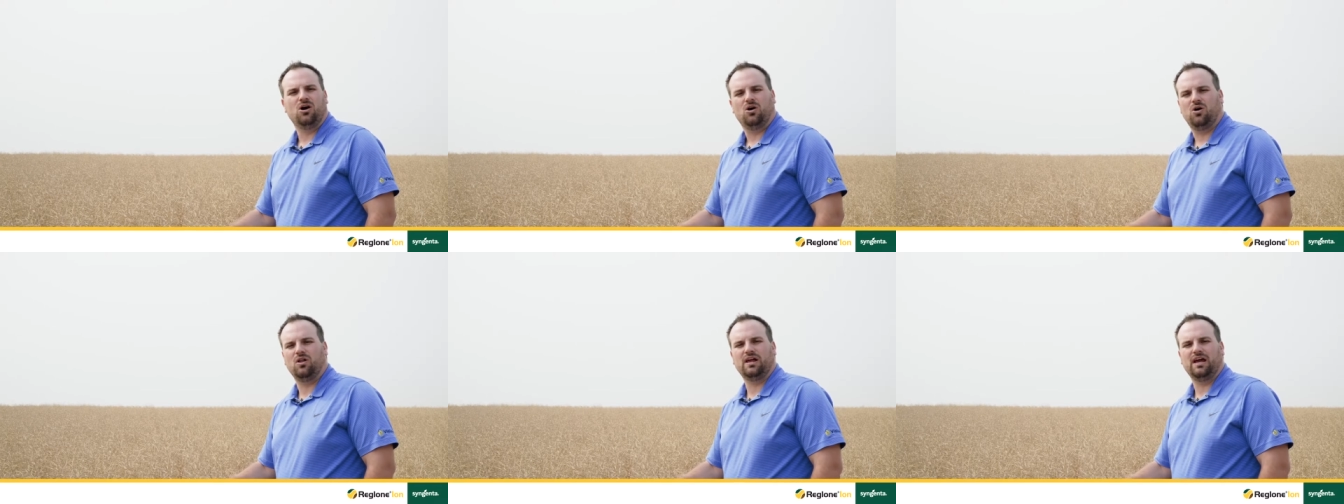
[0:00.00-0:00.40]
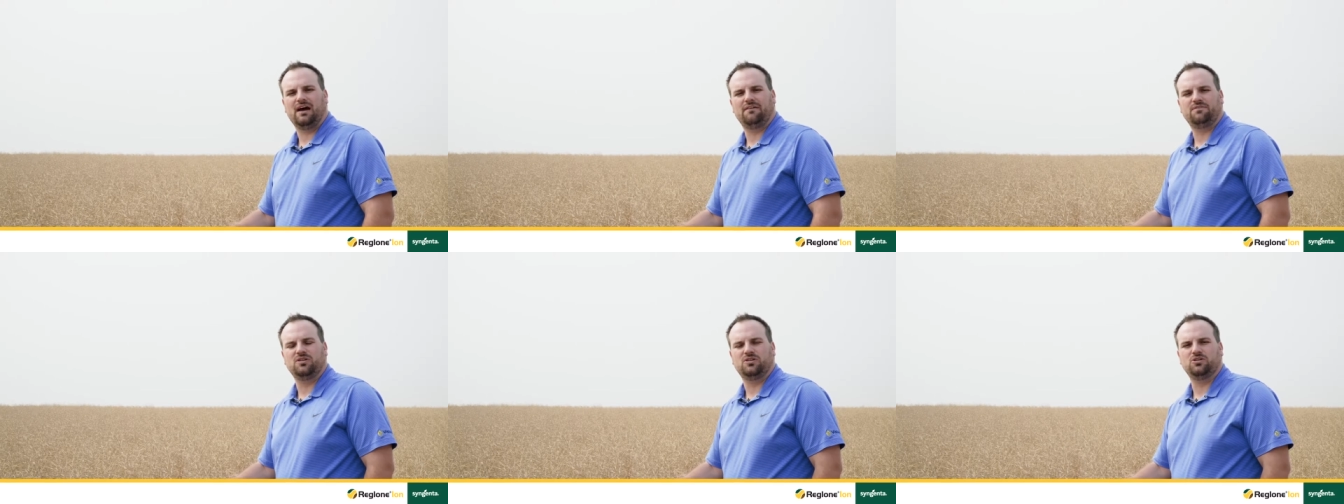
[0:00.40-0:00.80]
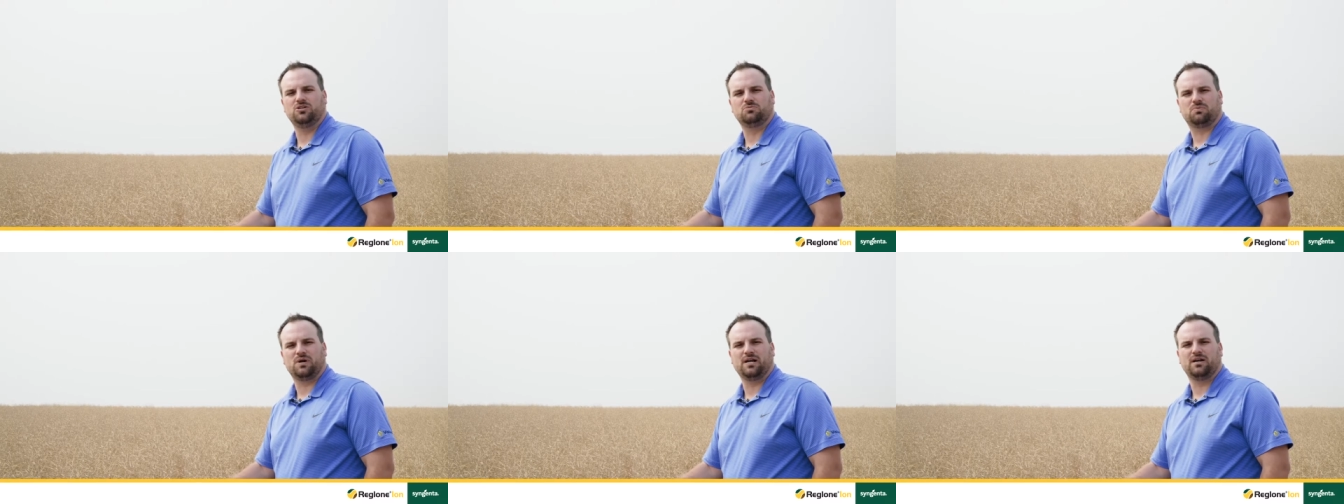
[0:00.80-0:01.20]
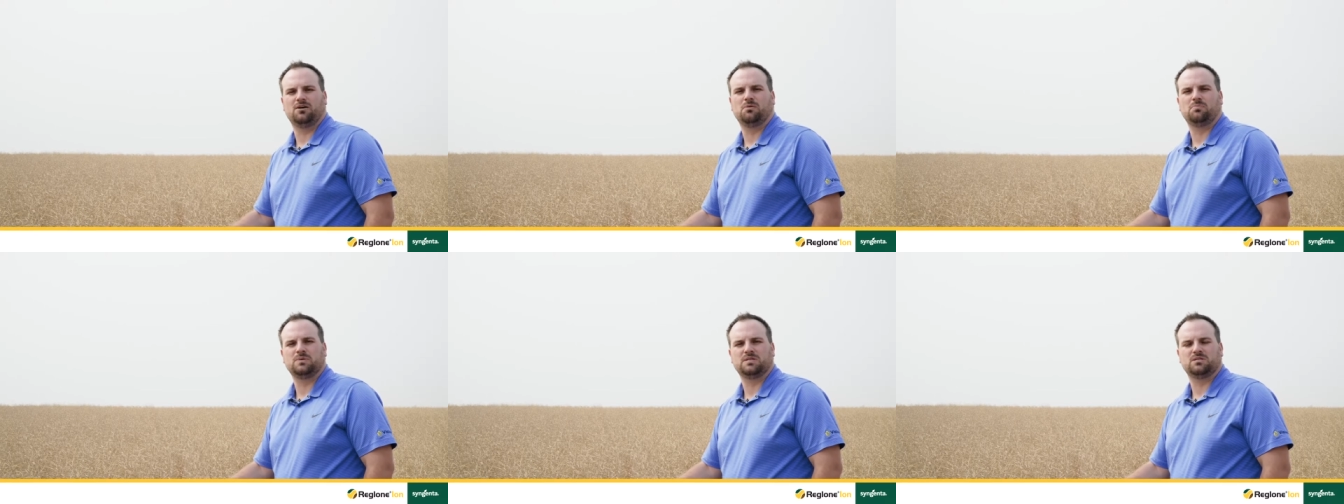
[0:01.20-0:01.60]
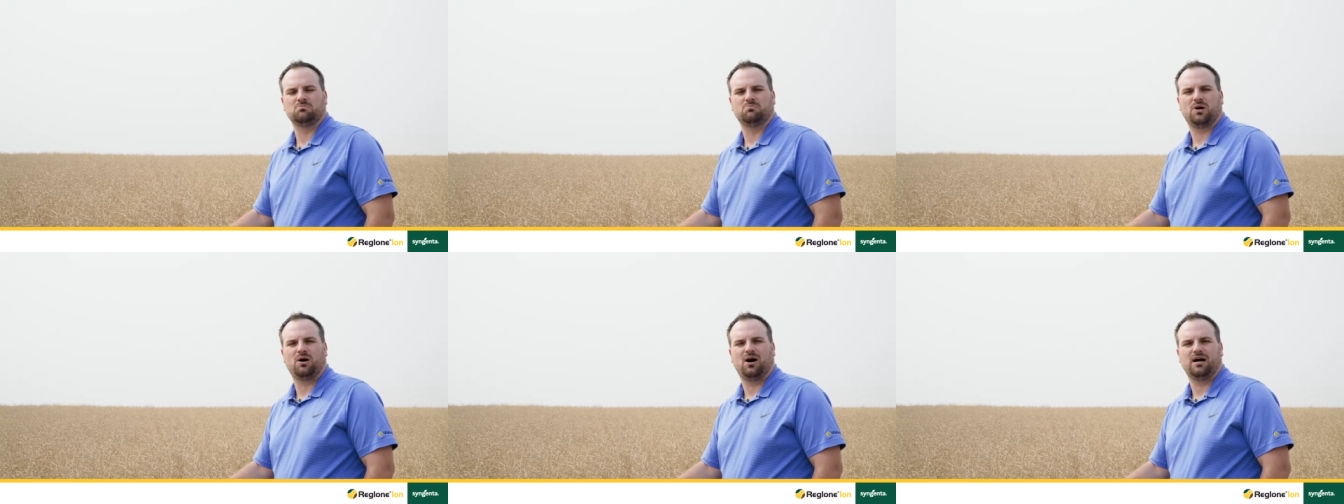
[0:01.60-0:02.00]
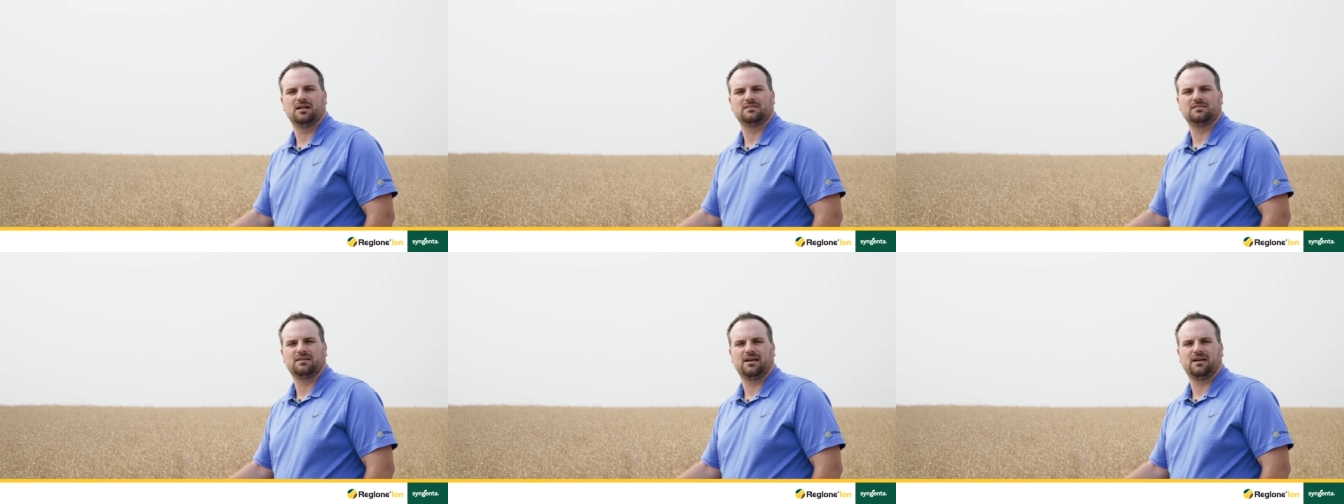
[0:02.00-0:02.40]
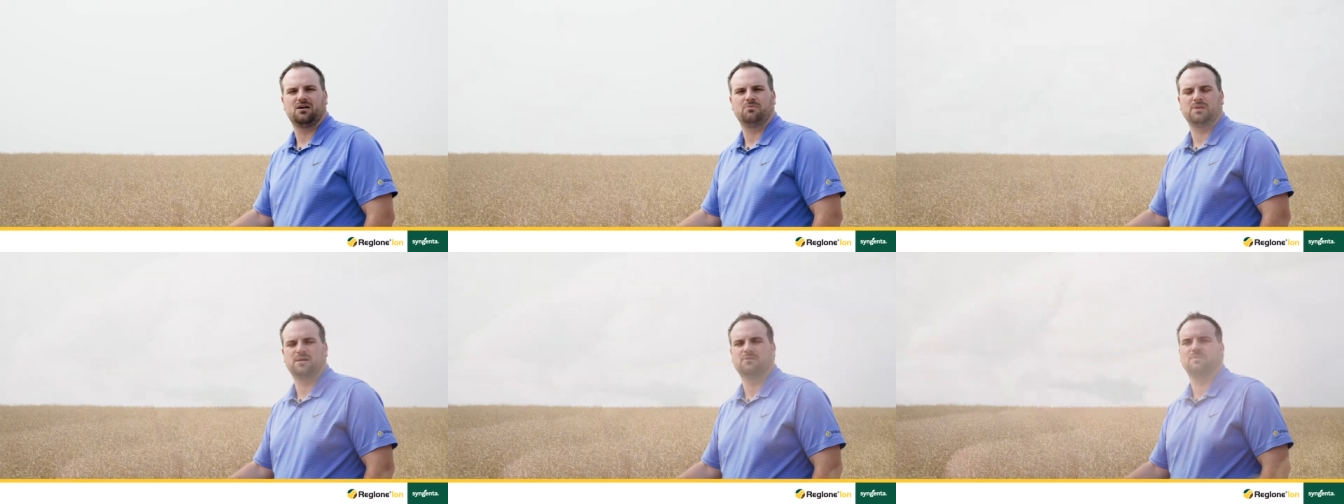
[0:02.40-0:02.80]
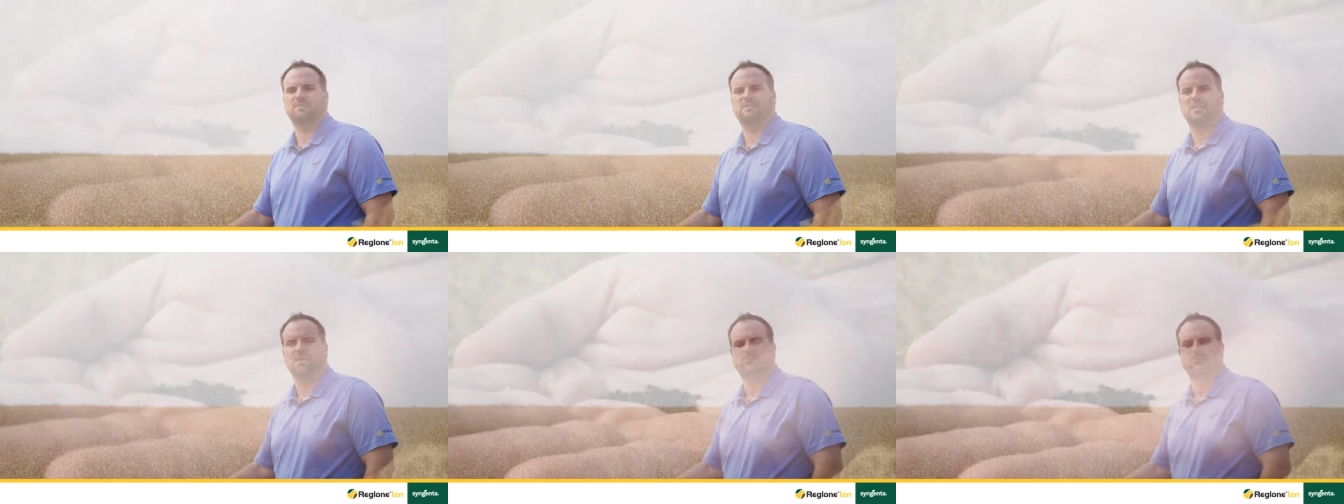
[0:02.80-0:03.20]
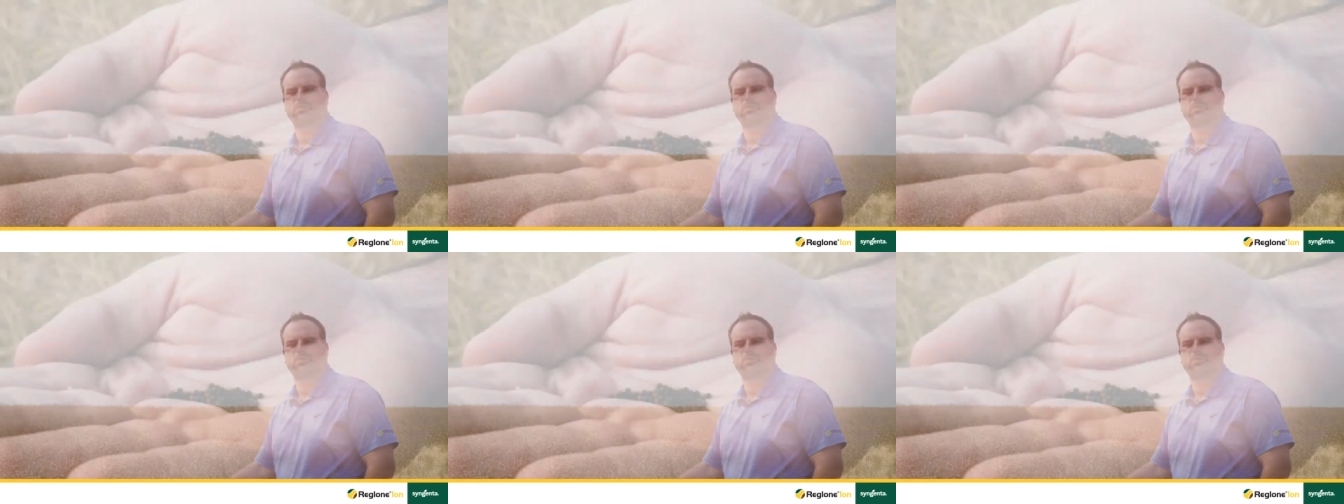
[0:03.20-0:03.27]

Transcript: All I have to do is break open some pods and I'll be able to tell